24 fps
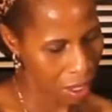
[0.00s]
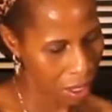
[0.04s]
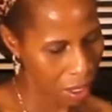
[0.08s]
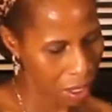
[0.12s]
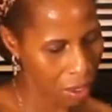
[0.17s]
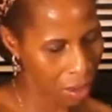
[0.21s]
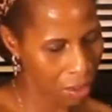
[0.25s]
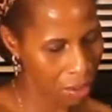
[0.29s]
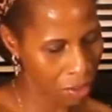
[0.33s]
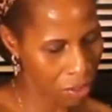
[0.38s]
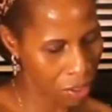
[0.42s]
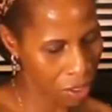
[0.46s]

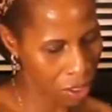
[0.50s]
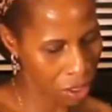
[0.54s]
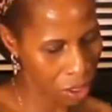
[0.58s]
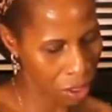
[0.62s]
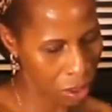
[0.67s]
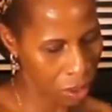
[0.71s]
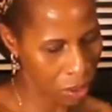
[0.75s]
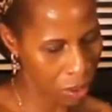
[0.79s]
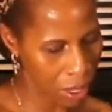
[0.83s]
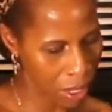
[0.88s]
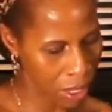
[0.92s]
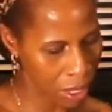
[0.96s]
of the
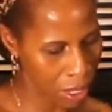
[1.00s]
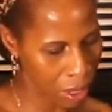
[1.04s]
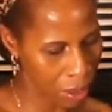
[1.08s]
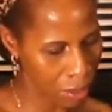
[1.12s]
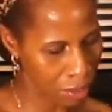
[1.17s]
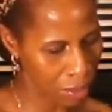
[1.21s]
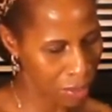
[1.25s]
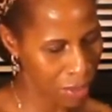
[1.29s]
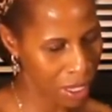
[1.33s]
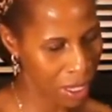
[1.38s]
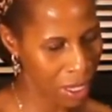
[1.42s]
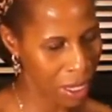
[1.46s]
two
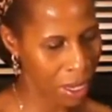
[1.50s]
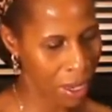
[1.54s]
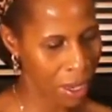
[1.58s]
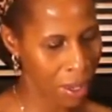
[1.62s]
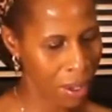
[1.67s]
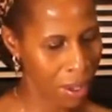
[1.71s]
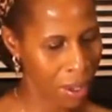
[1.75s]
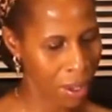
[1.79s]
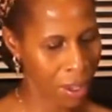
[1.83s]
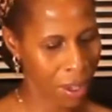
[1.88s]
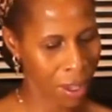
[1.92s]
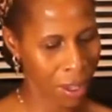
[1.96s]
items that
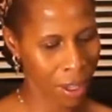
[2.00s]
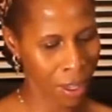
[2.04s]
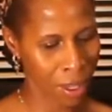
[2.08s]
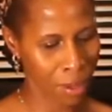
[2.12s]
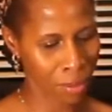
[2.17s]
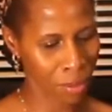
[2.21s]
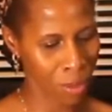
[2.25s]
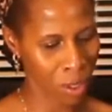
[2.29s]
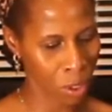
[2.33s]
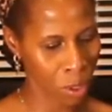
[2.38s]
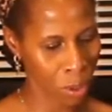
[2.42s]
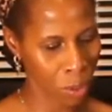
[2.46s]
I'm
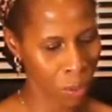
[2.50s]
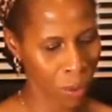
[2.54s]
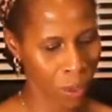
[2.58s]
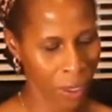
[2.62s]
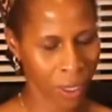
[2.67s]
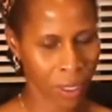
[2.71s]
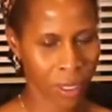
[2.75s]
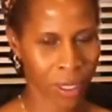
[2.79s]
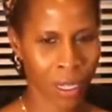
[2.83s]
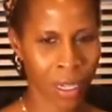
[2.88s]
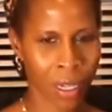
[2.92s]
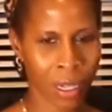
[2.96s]
super
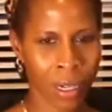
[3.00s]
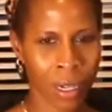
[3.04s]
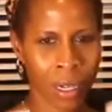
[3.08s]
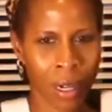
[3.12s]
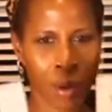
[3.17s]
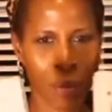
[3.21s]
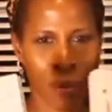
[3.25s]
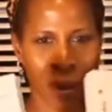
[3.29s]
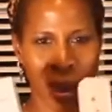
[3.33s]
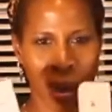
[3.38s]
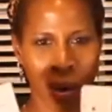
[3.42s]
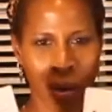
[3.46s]
excited
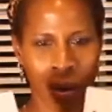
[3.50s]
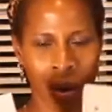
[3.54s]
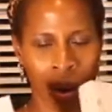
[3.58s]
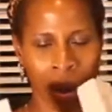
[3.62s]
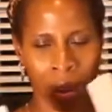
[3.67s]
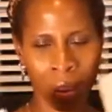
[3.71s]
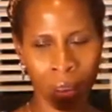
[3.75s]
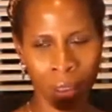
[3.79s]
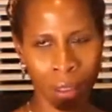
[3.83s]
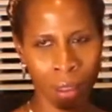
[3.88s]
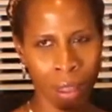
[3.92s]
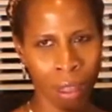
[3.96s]
about.
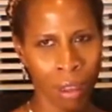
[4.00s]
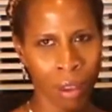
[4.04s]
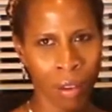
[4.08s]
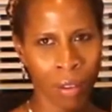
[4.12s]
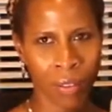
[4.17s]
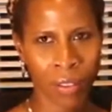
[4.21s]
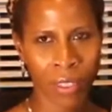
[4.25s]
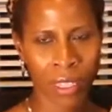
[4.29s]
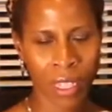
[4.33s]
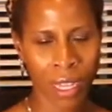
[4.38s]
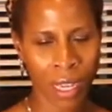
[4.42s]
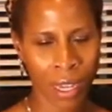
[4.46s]
I
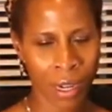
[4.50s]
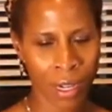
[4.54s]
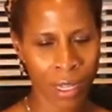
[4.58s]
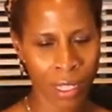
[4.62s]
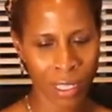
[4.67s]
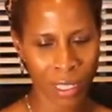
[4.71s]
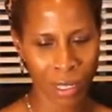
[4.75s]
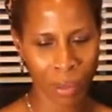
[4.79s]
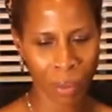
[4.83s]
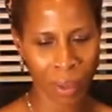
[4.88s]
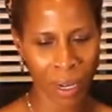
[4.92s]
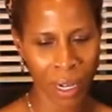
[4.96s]
love setting
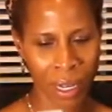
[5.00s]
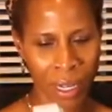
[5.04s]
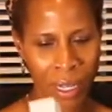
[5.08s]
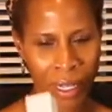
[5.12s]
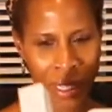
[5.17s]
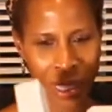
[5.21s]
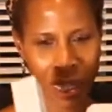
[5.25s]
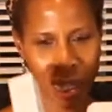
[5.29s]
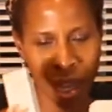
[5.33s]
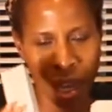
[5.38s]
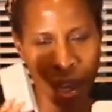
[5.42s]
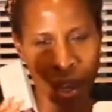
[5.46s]

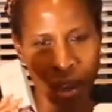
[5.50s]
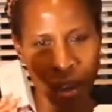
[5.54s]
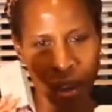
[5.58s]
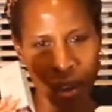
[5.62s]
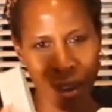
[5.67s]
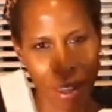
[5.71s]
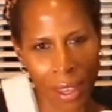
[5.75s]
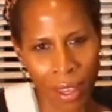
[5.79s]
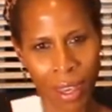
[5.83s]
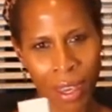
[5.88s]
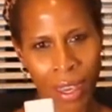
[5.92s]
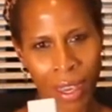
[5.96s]
sprays,
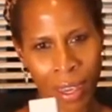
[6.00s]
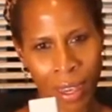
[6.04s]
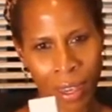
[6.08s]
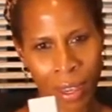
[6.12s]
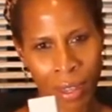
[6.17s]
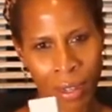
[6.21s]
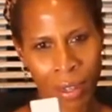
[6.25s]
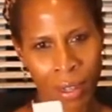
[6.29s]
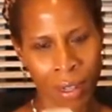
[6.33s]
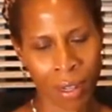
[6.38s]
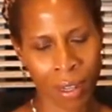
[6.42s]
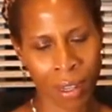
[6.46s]

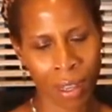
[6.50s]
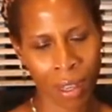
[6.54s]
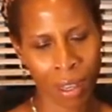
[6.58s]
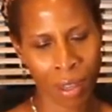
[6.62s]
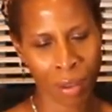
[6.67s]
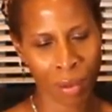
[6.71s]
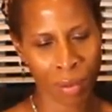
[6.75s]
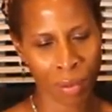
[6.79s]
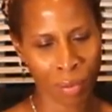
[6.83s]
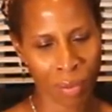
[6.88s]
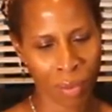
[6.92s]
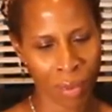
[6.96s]
and
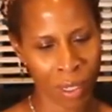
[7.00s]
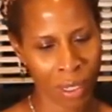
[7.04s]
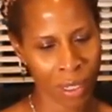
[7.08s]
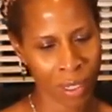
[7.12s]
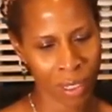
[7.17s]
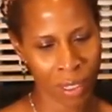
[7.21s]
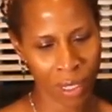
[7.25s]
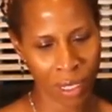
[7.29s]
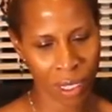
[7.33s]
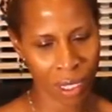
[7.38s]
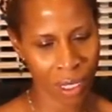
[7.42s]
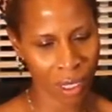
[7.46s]
I'm a
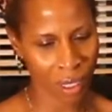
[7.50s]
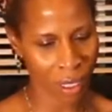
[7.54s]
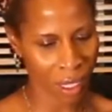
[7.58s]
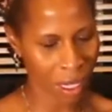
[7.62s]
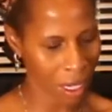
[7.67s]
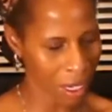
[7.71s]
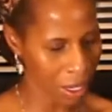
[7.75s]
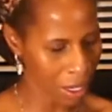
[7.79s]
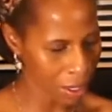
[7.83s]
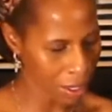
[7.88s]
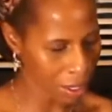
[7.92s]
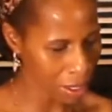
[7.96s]

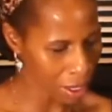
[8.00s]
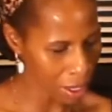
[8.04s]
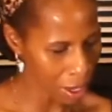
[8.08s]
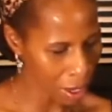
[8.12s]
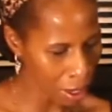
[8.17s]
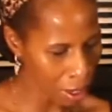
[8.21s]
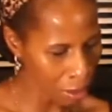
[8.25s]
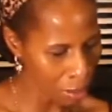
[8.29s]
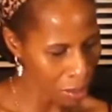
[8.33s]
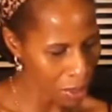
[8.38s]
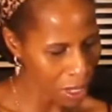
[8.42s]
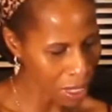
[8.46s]
skincare
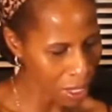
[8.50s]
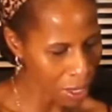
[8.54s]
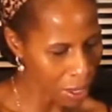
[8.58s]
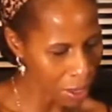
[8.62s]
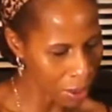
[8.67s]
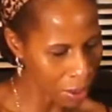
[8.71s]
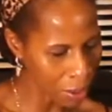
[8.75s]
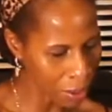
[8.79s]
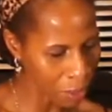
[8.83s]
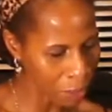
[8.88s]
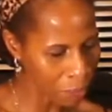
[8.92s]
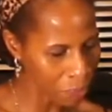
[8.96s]
snob, so
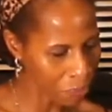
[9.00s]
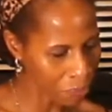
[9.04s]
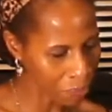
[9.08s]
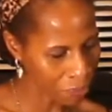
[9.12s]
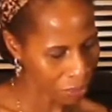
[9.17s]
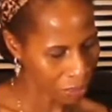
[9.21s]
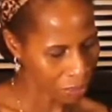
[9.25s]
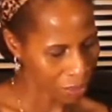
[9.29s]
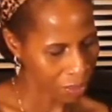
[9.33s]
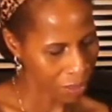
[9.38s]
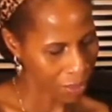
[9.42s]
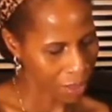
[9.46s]

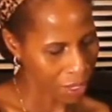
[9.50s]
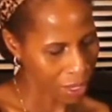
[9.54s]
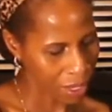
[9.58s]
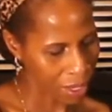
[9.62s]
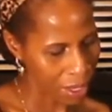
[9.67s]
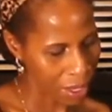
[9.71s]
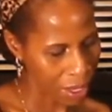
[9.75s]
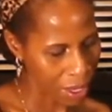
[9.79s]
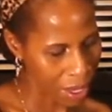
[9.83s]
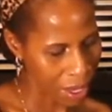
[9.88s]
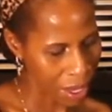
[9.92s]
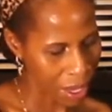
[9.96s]

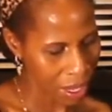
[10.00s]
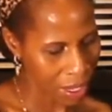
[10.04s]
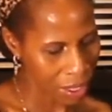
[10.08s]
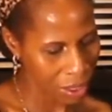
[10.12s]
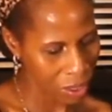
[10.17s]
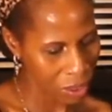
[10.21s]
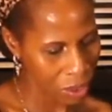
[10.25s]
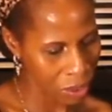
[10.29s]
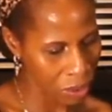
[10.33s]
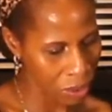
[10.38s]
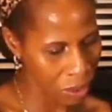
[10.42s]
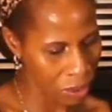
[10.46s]
I
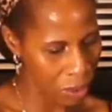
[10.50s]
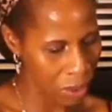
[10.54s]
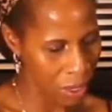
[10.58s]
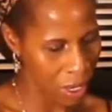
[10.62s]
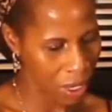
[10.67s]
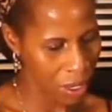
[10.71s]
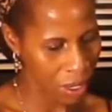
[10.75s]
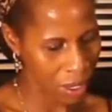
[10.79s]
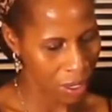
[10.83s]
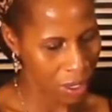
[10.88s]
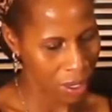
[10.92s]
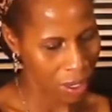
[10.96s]
do
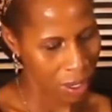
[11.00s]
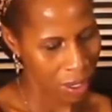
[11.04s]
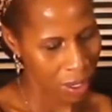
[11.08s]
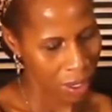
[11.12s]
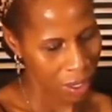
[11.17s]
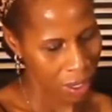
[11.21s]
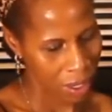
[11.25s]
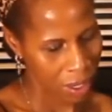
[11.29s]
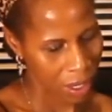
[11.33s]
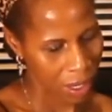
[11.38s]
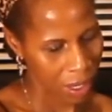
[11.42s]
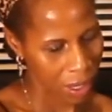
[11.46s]

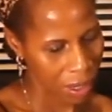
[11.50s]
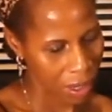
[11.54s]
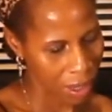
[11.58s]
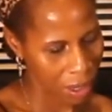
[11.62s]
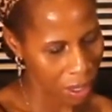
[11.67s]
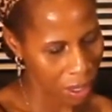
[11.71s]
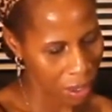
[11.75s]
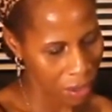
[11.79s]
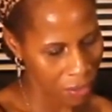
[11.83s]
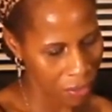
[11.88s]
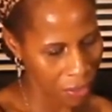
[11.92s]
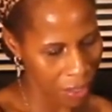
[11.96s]

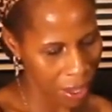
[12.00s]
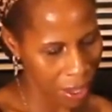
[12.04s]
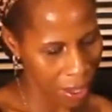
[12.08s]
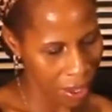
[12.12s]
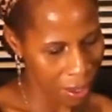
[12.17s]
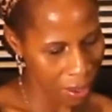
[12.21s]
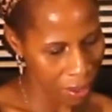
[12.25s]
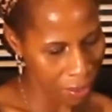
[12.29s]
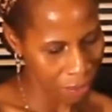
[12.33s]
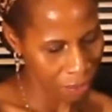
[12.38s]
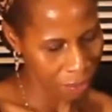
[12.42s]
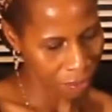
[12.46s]
love
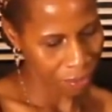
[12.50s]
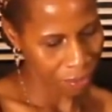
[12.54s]
that.